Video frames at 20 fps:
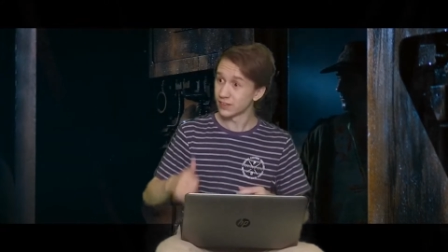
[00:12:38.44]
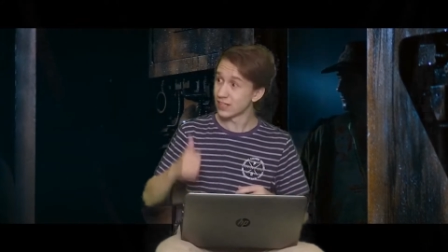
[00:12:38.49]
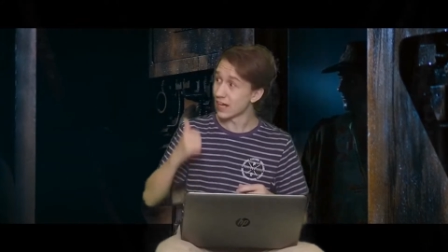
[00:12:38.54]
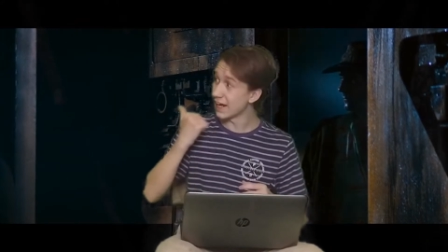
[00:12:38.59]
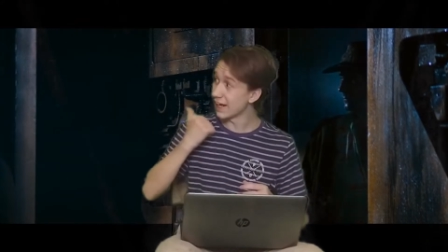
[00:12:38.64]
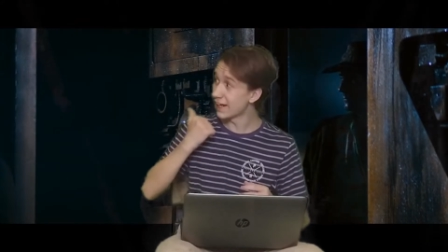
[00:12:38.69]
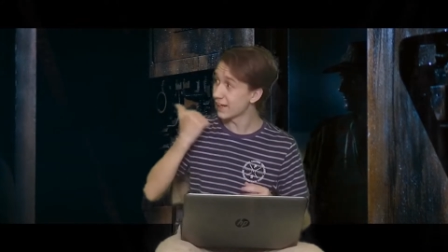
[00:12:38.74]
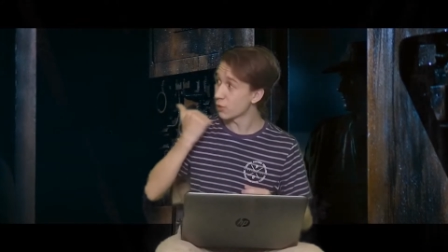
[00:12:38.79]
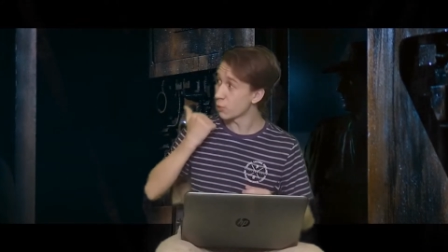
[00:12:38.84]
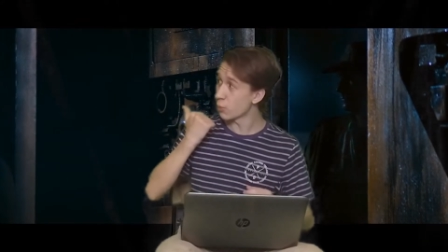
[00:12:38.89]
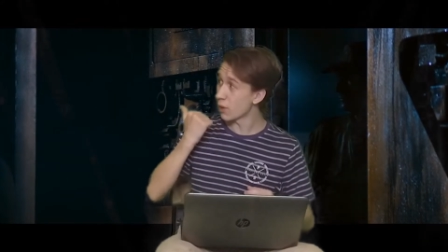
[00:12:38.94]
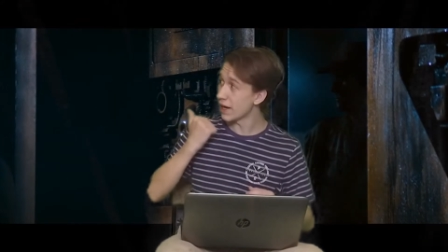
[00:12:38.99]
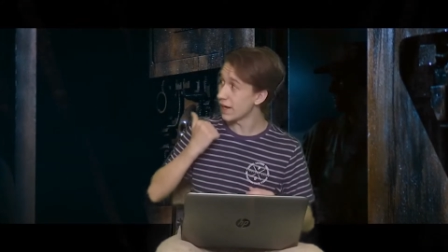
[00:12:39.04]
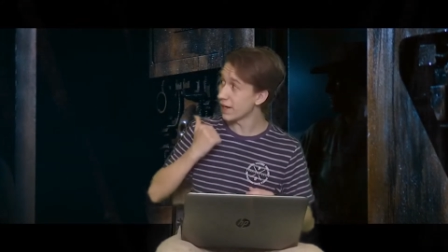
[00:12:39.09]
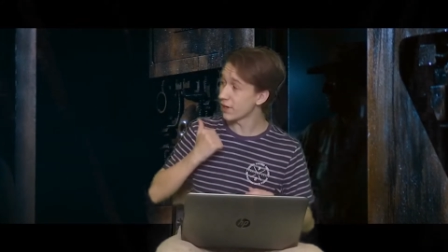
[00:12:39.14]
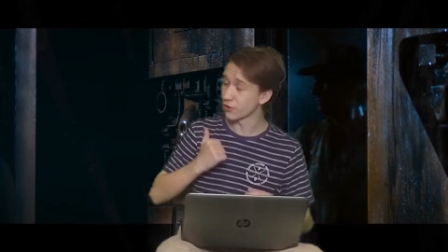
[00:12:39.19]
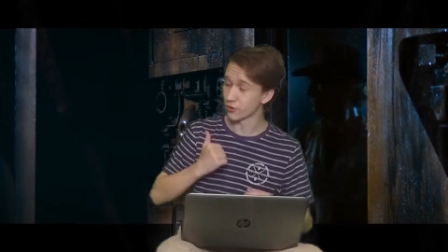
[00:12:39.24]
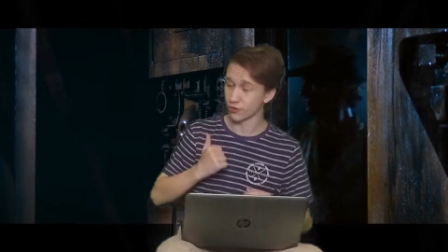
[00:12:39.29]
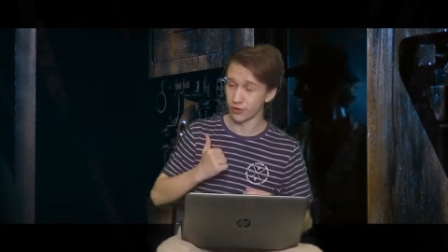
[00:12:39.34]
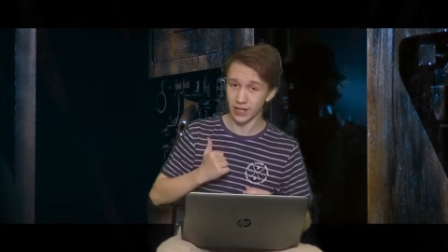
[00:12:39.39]
take it
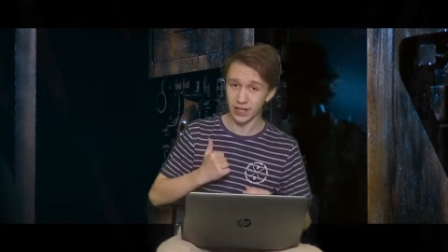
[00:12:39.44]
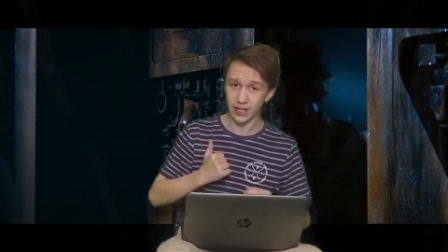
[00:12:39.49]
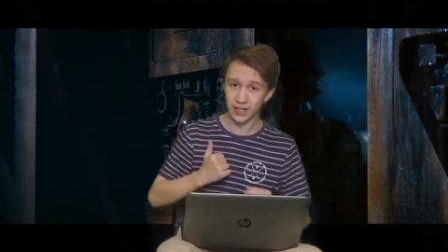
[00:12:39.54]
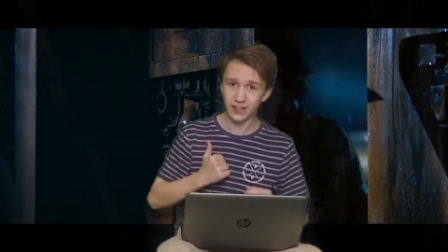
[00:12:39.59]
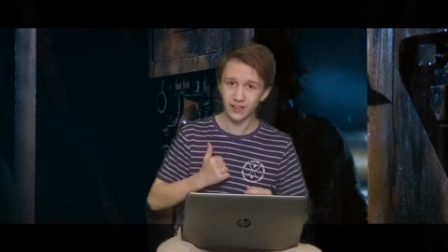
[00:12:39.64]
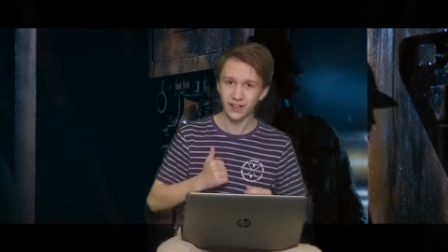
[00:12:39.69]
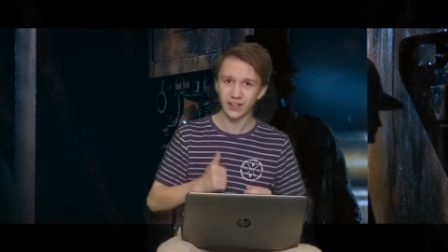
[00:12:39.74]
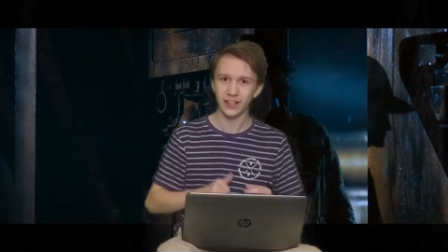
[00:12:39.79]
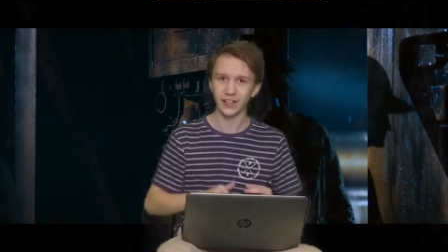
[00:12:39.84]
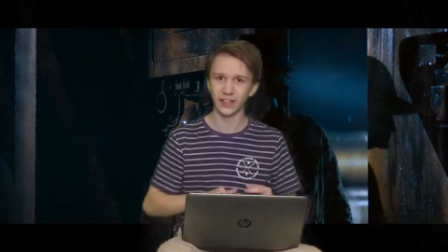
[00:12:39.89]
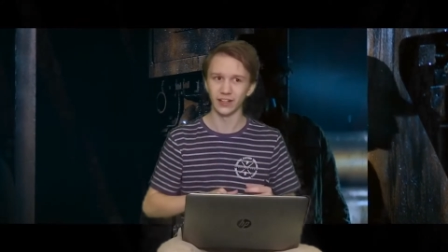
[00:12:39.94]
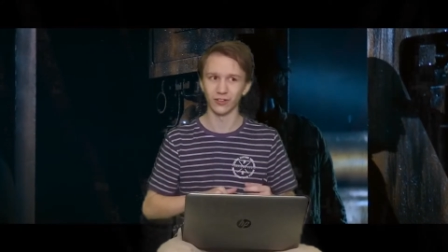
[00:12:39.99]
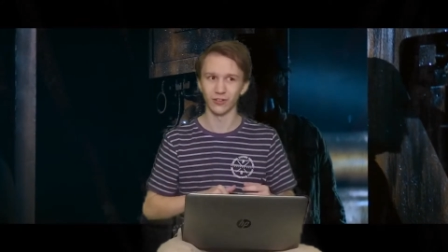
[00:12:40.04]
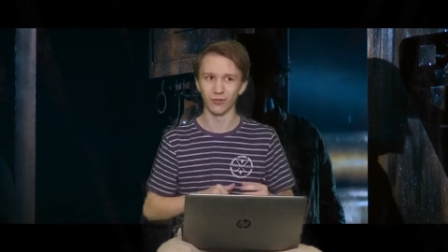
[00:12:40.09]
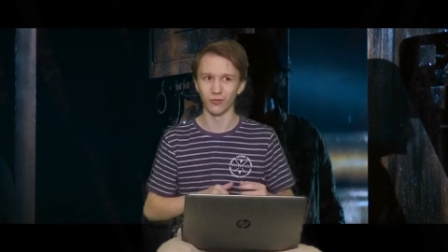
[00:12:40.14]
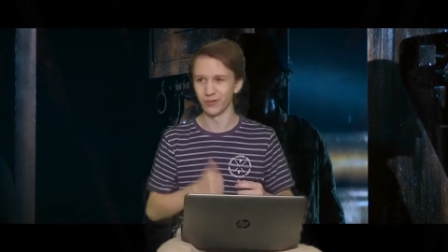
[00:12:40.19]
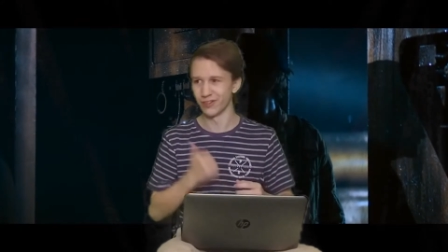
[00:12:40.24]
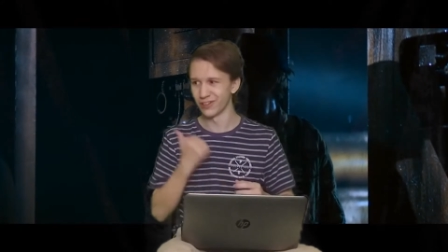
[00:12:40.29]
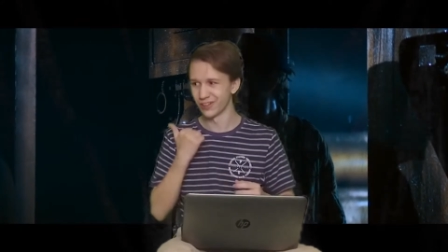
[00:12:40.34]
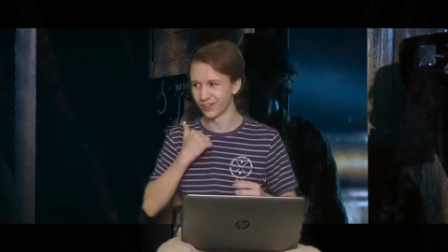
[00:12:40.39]
away, Krieg, you
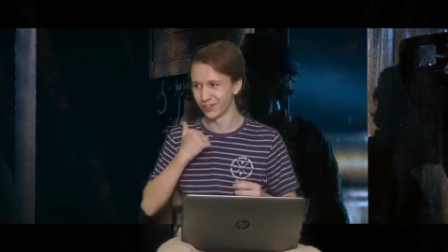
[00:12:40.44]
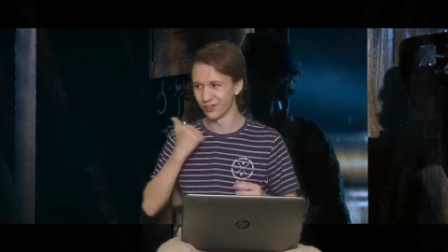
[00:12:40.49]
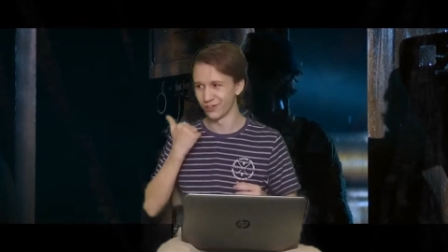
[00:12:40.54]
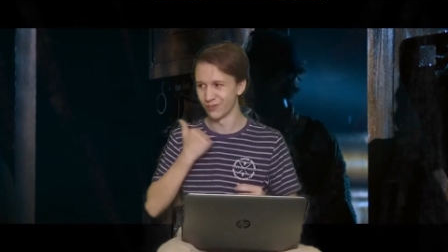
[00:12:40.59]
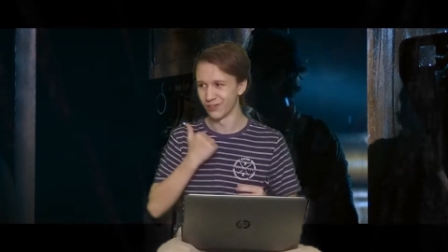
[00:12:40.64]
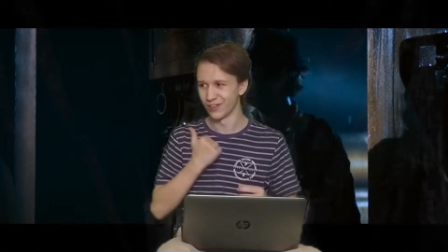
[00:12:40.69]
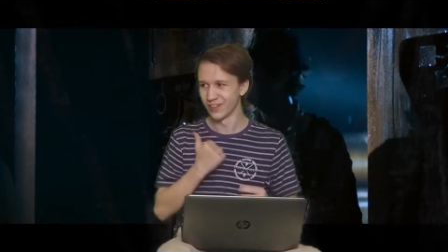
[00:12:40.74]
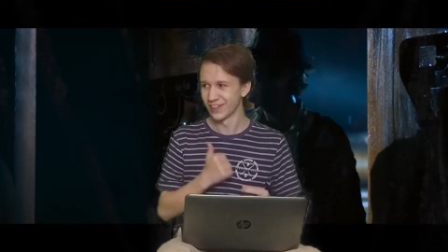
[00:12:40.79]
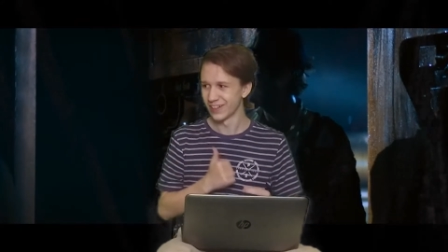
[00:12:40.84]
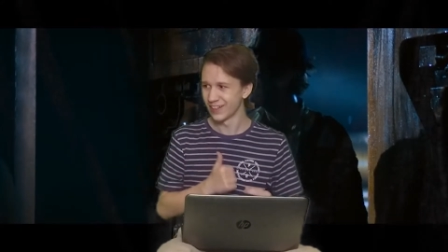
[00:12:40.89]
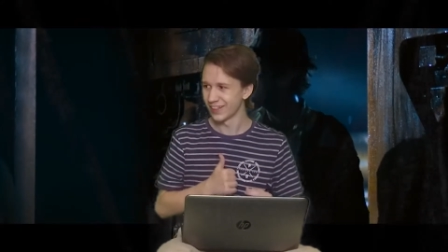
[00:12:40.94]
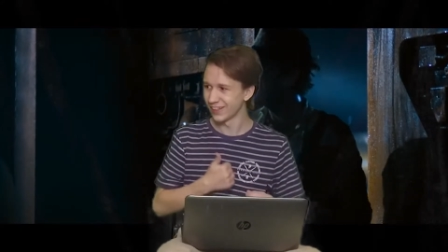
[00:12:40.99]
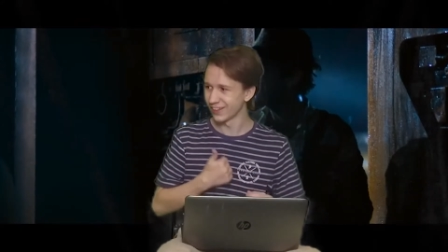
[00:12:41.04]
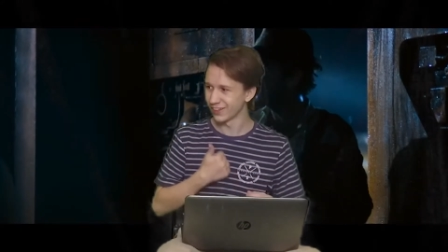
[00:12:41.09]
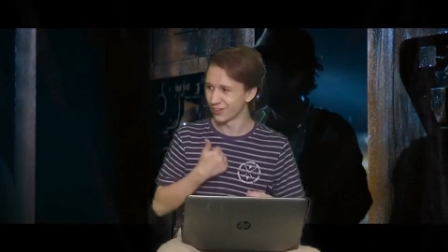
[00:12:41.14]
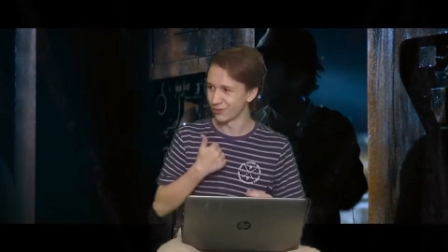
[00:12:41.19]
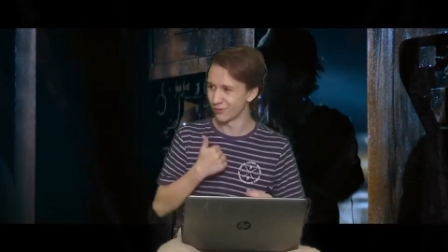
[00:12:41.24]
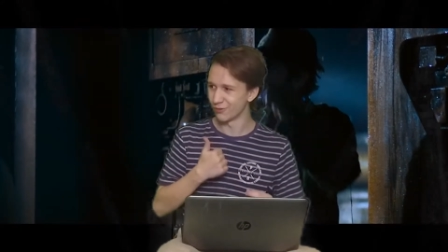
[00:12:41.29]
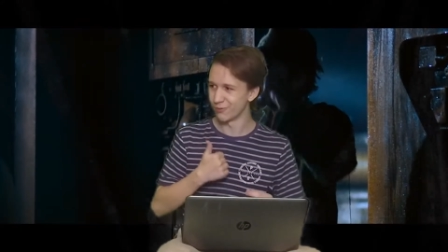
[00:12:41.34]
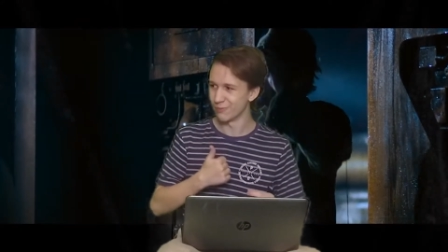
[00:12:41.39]
little you little you
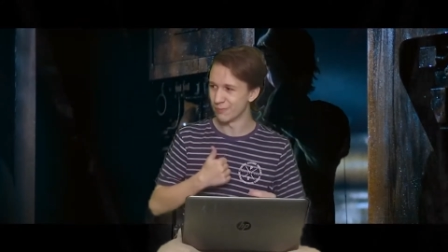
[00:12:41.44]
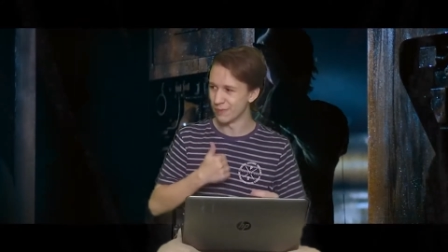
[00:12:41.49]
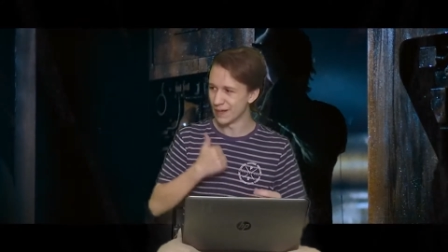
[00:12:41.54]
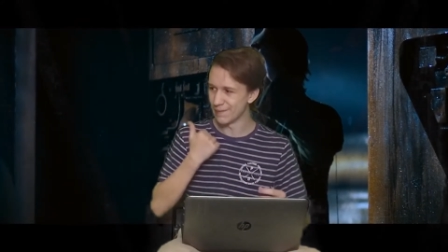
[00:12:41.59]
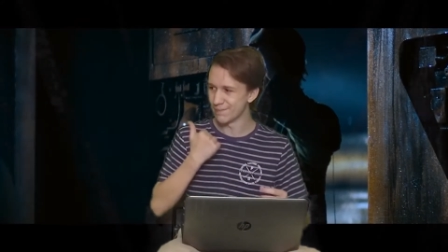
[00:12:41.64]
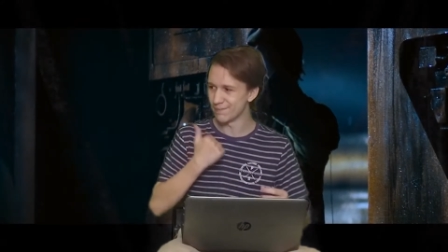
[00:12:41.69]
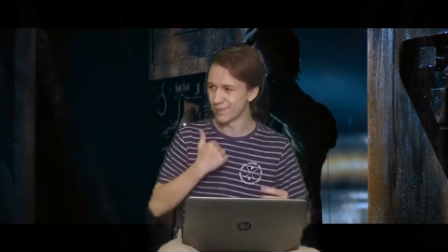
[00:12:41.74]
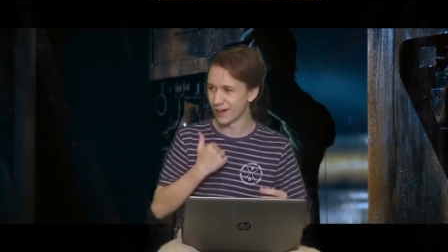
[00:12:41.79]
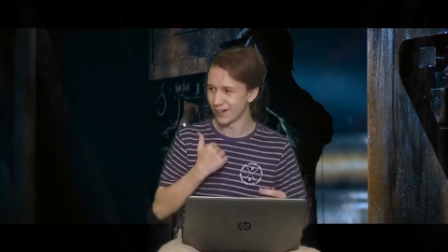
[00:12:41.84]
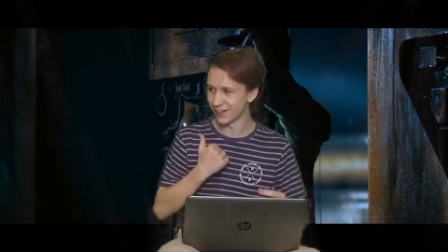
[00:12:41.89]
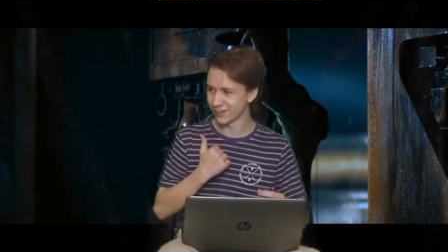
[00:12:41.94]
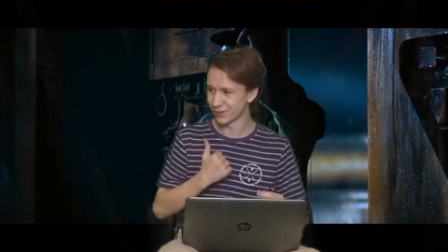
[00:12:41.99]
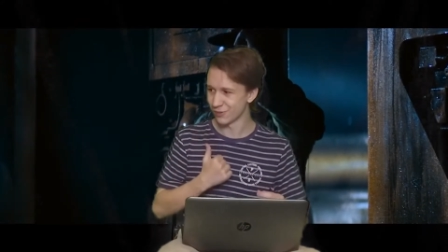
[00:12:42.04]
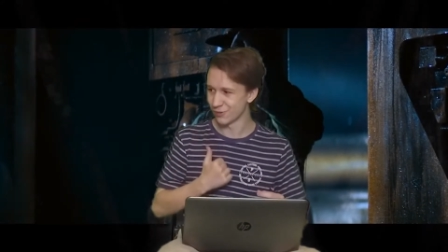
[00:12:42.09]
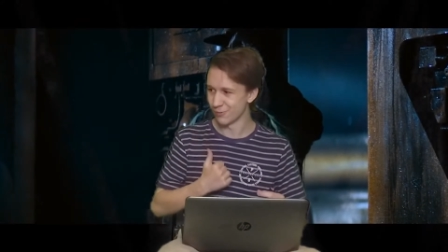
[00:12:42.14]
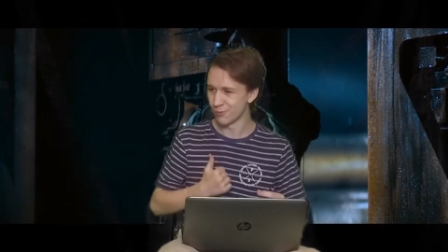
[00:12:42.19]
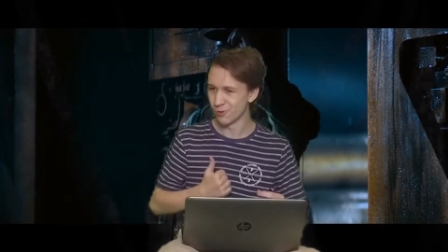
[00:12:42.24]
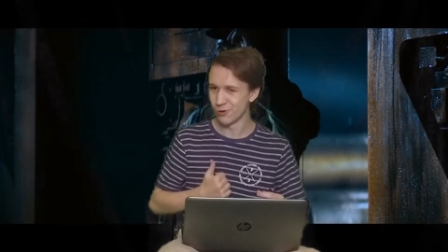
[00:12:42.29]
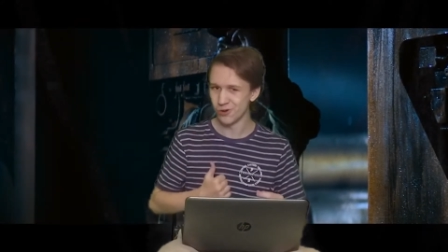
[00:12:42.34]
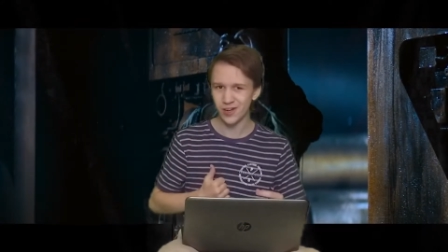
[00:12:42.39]
little meat
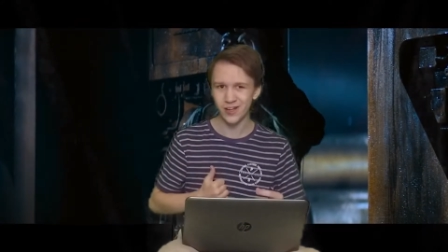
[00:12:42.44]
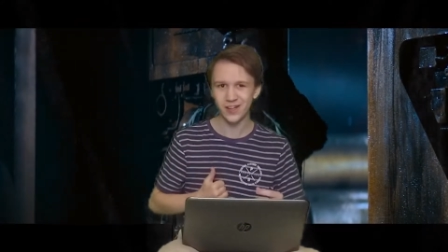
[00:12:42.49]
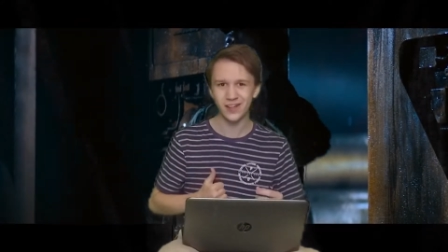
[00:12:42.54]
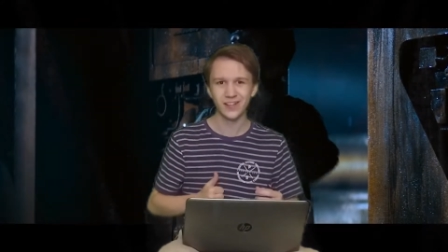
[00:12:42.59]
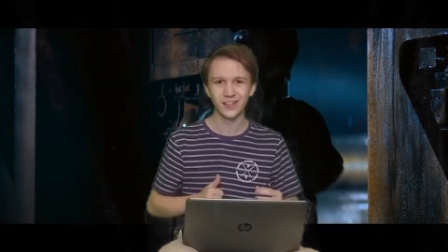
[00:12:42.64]
bicycle boy.